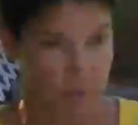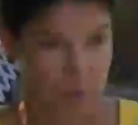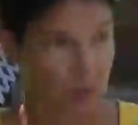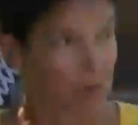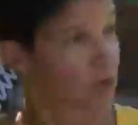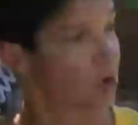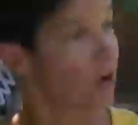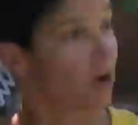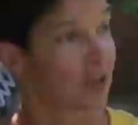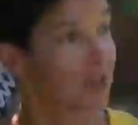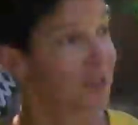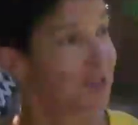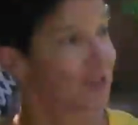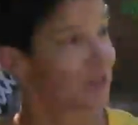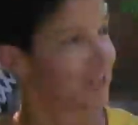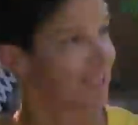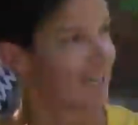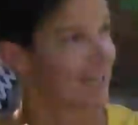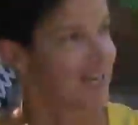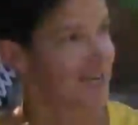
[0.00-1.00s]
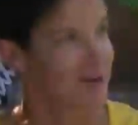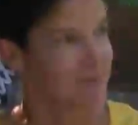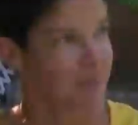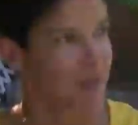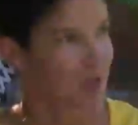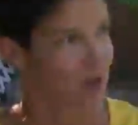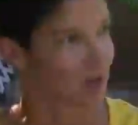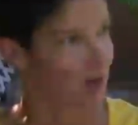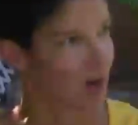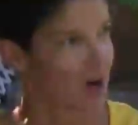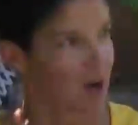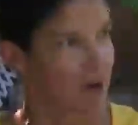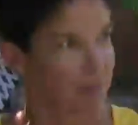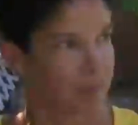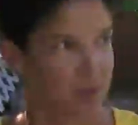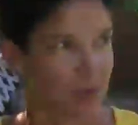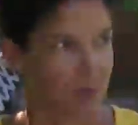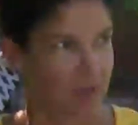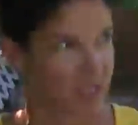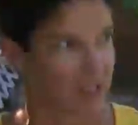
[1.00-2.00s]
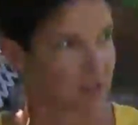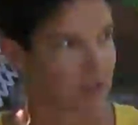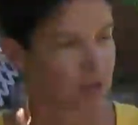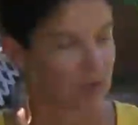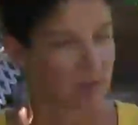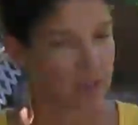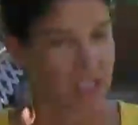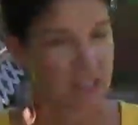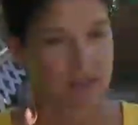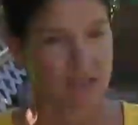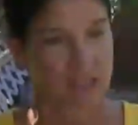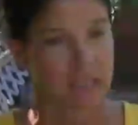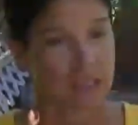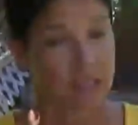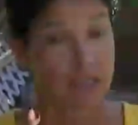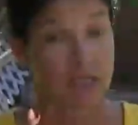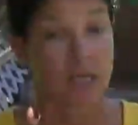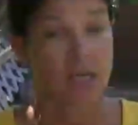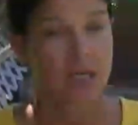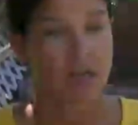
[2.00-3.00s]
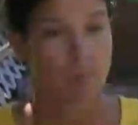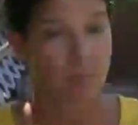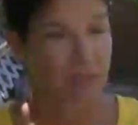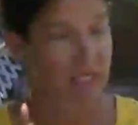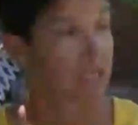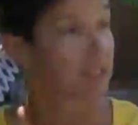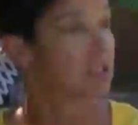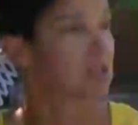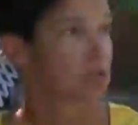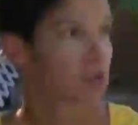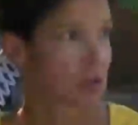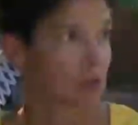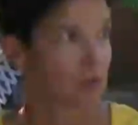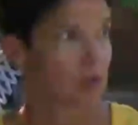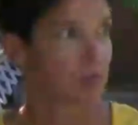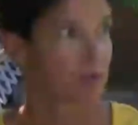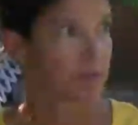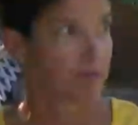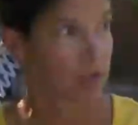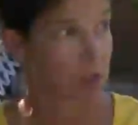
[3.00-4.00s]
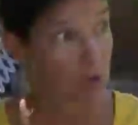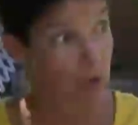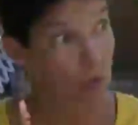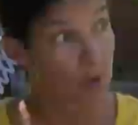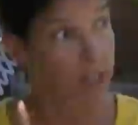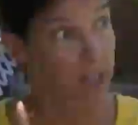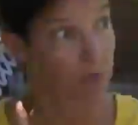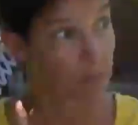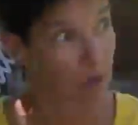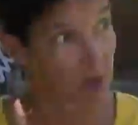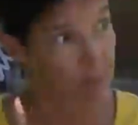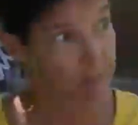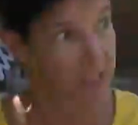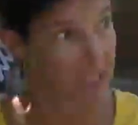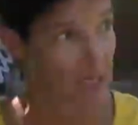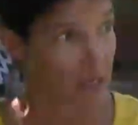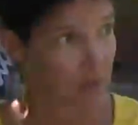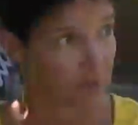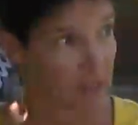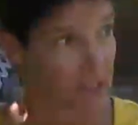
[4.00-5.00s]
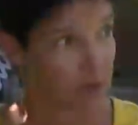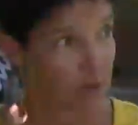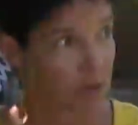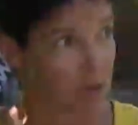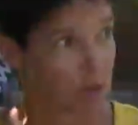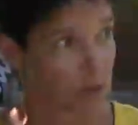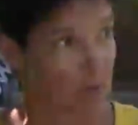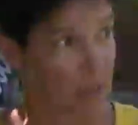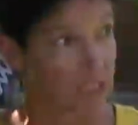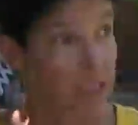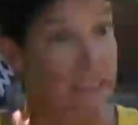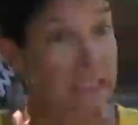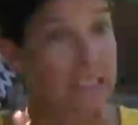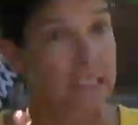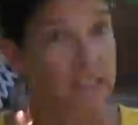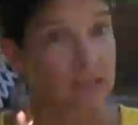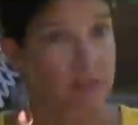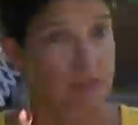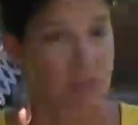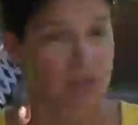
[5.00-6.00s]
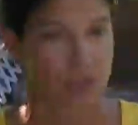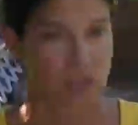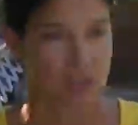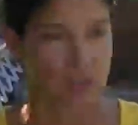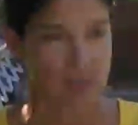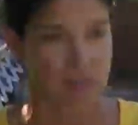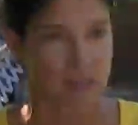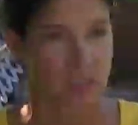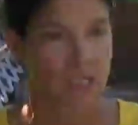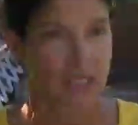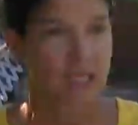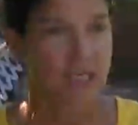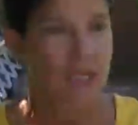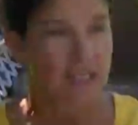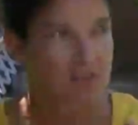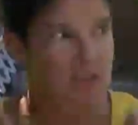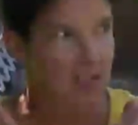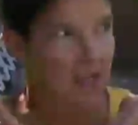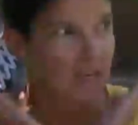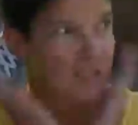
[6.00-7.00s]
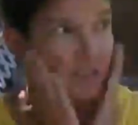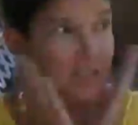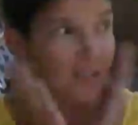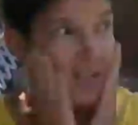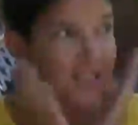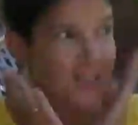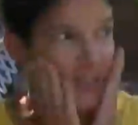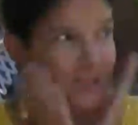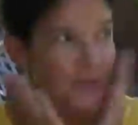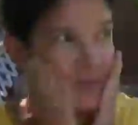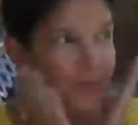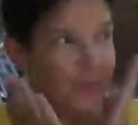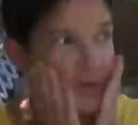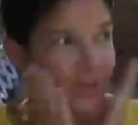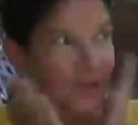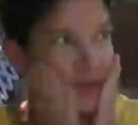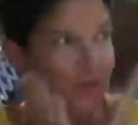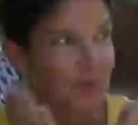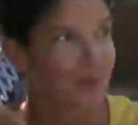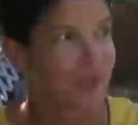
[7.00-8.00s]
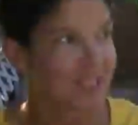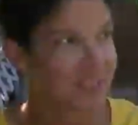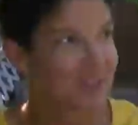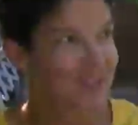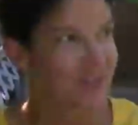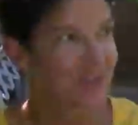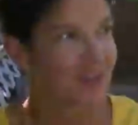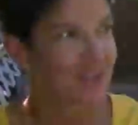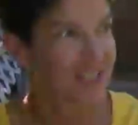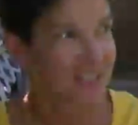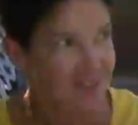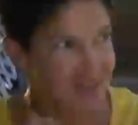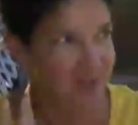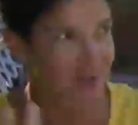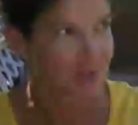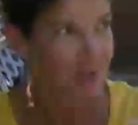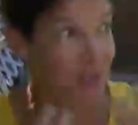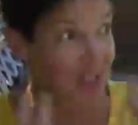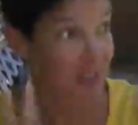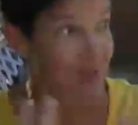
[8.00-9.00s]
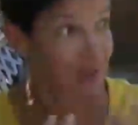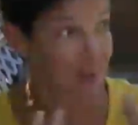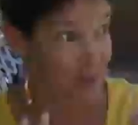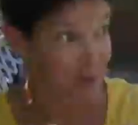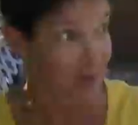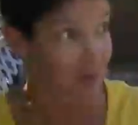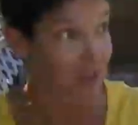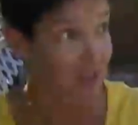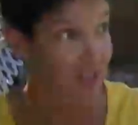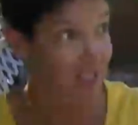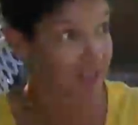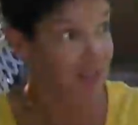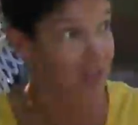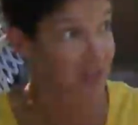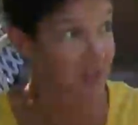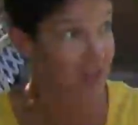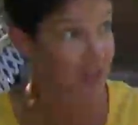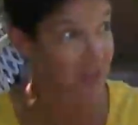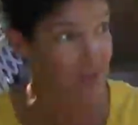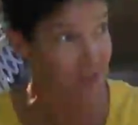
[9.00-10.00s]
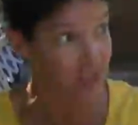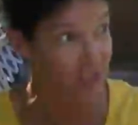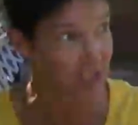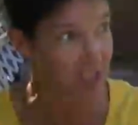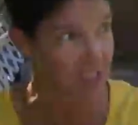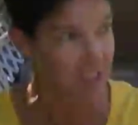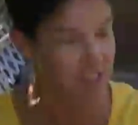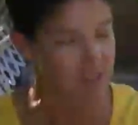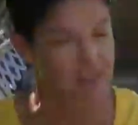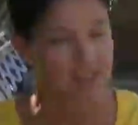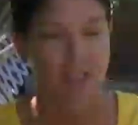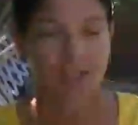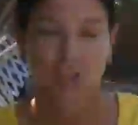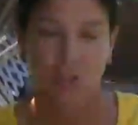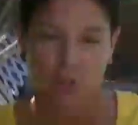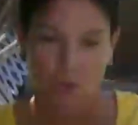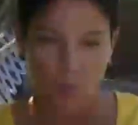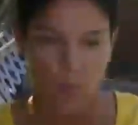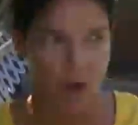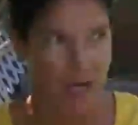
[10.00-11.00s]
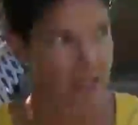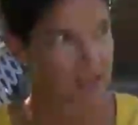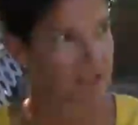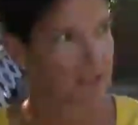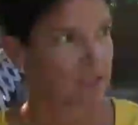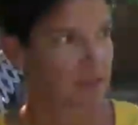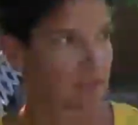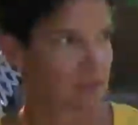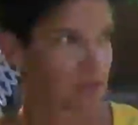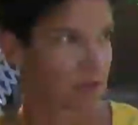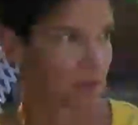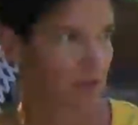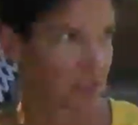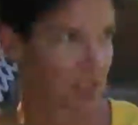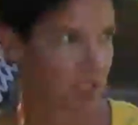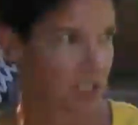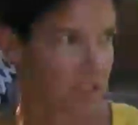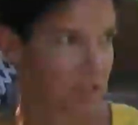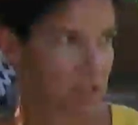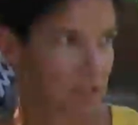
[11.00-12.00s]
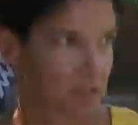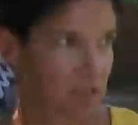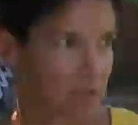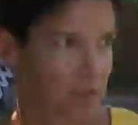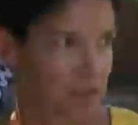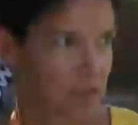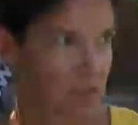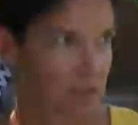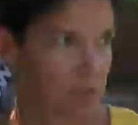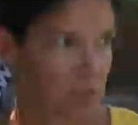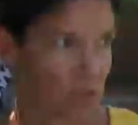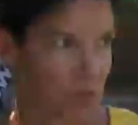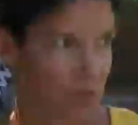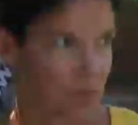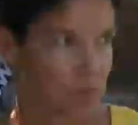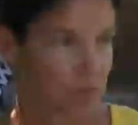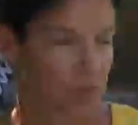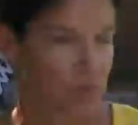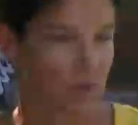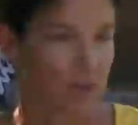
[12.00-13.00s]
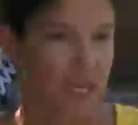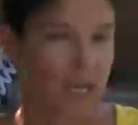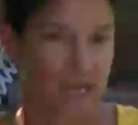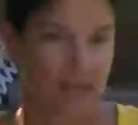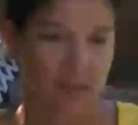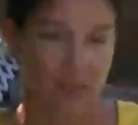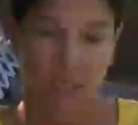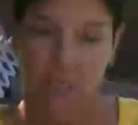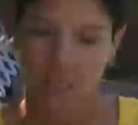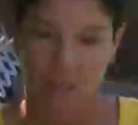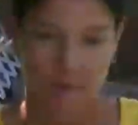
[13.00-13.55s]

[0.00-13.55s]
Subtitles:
they're calling your name, you're up, you can't do anything, but I can show you even a quick rub down that you could do at least to just, it's kind of like when you do this and you get the circulation to your cheeks, you want to get the circulation to the tissues so that